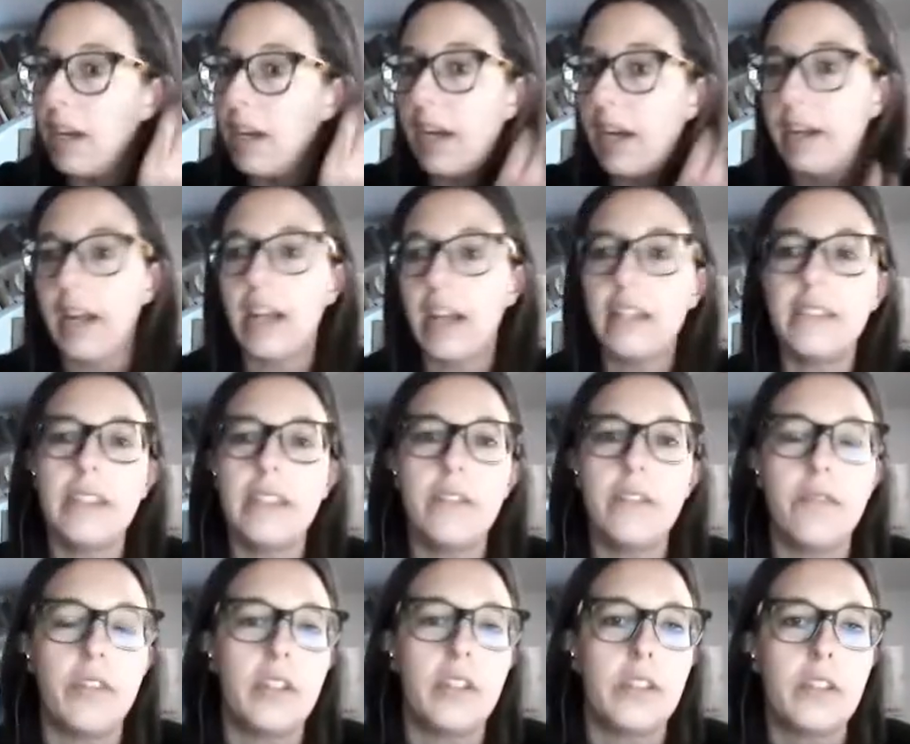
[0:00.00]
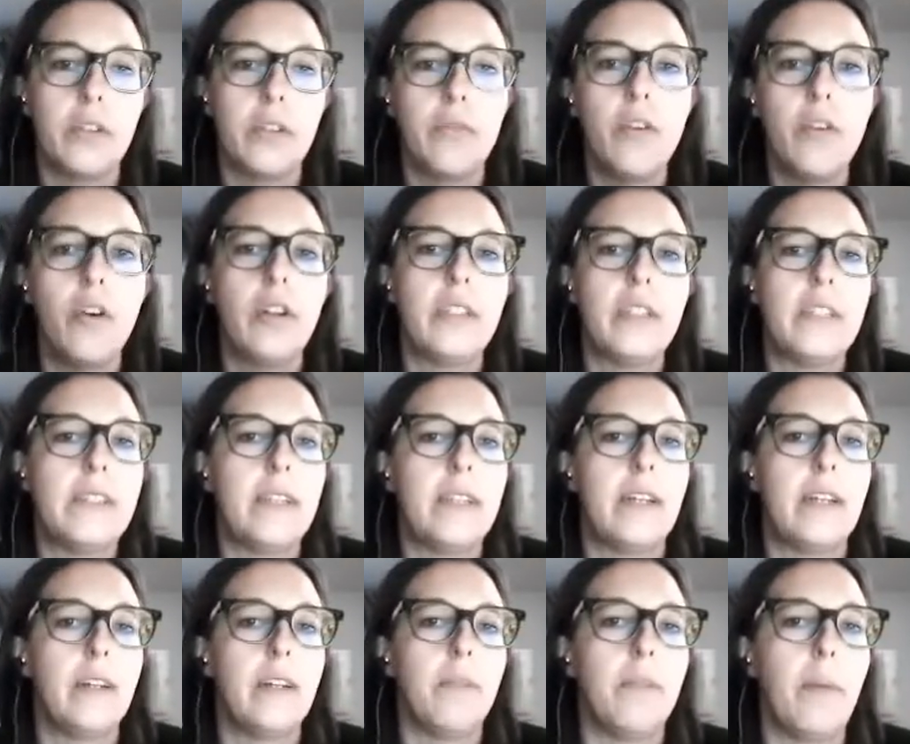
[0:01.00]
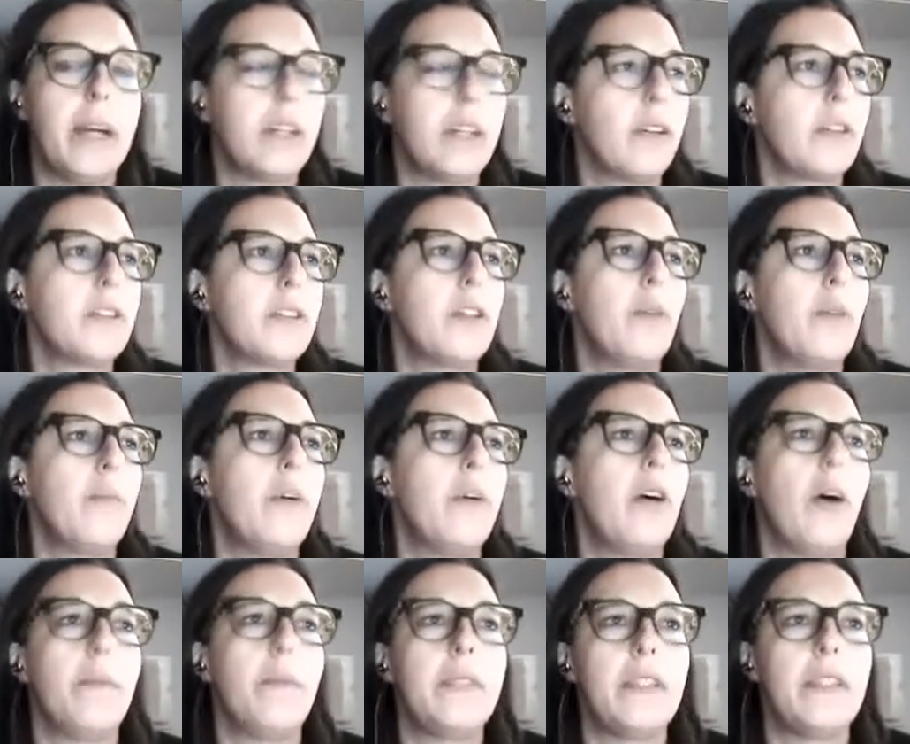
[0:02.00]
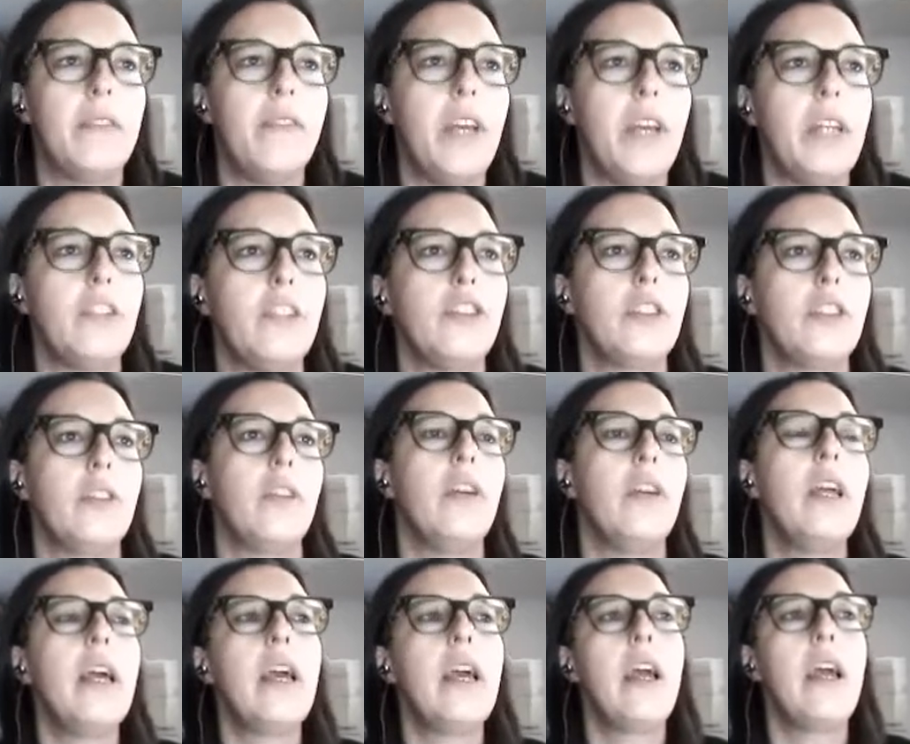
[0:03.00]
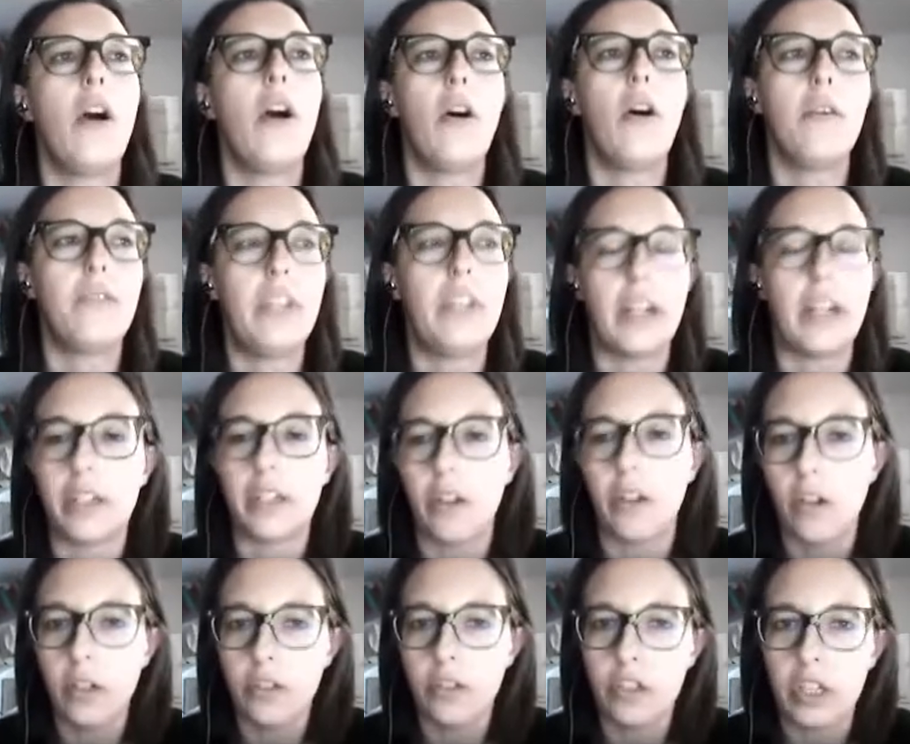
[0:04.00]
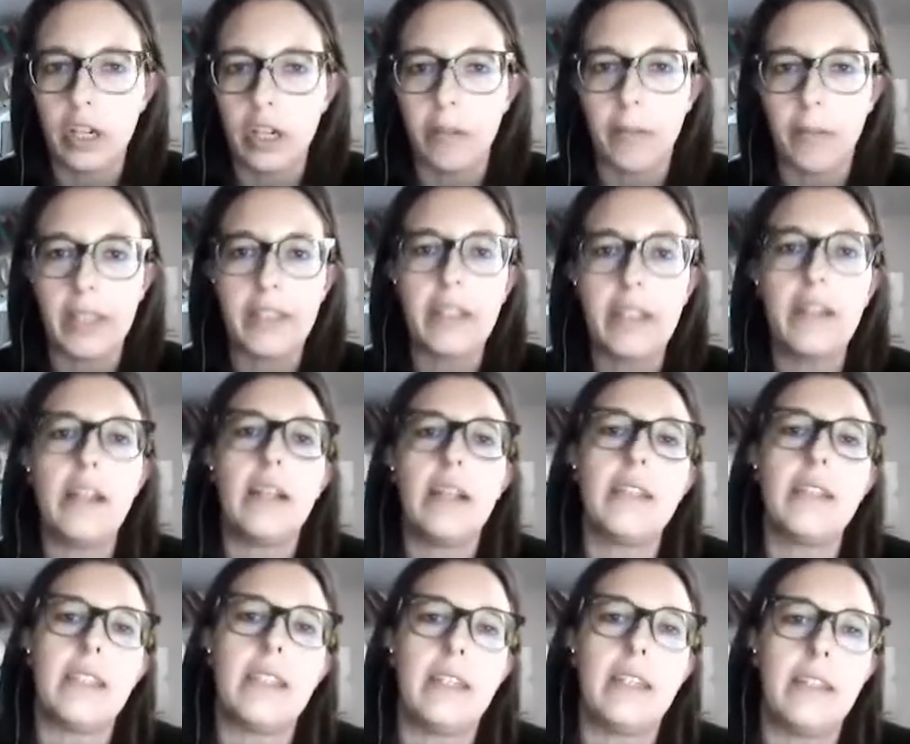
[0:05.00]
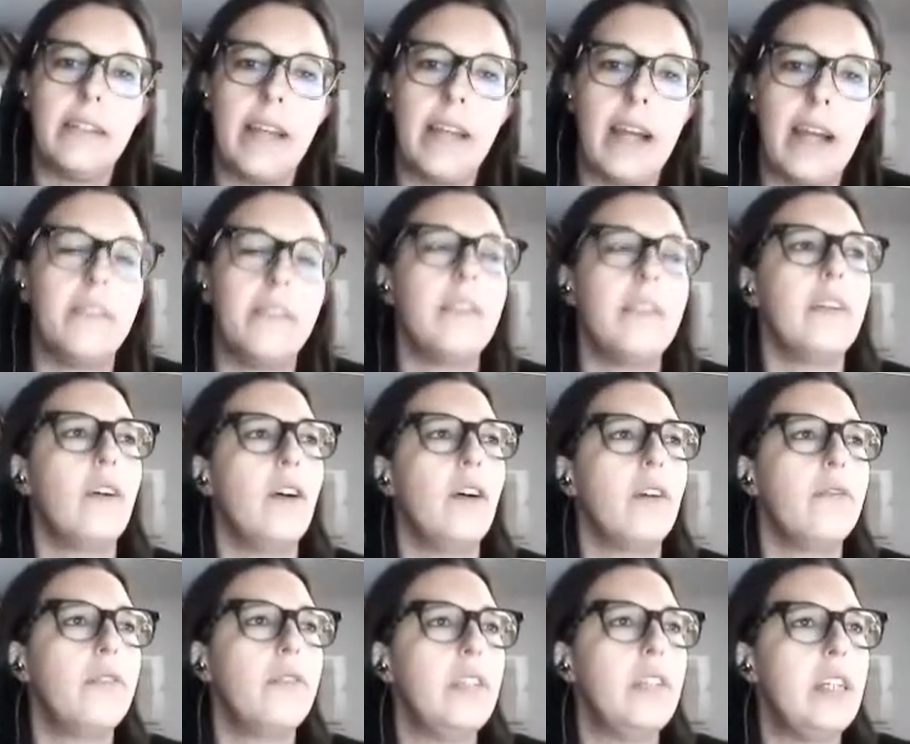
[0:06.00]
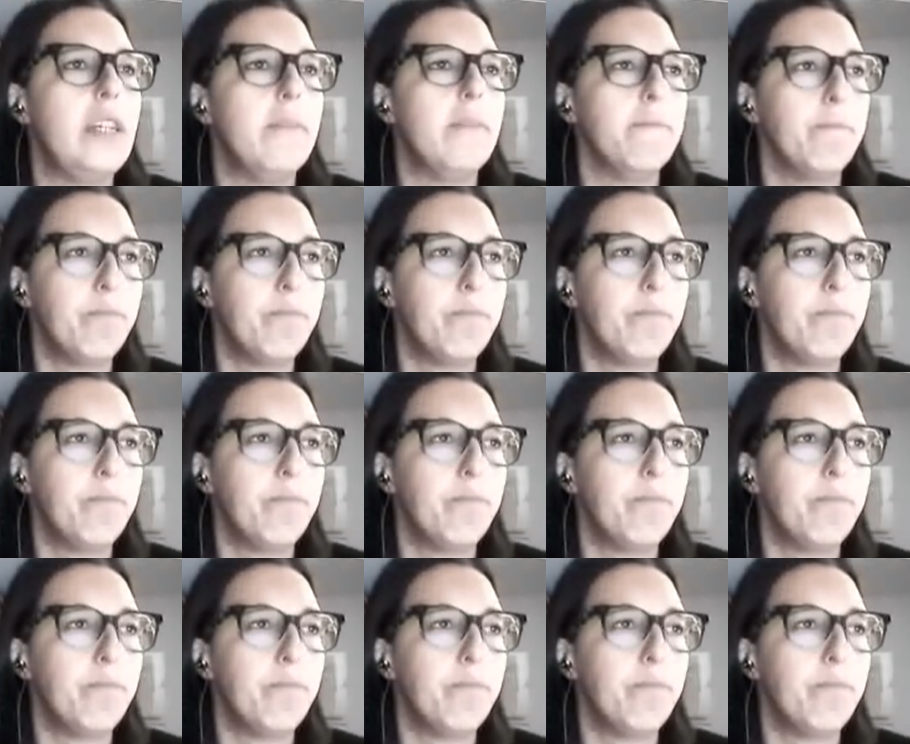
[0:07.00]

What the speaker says: analysis. First of all, the microscope observation of the archaeological materials, and then of the